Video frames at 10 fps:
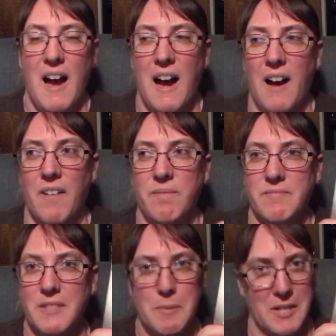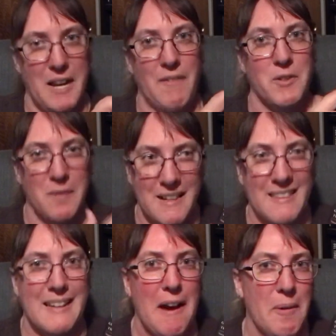Especially after reading
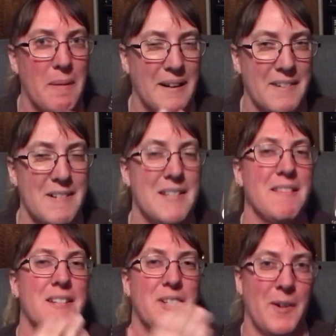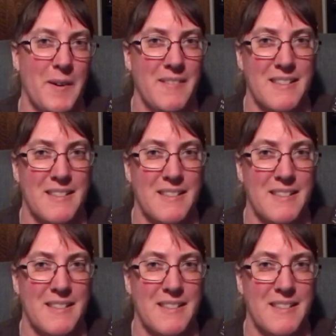The Count of Monte Cristo this year,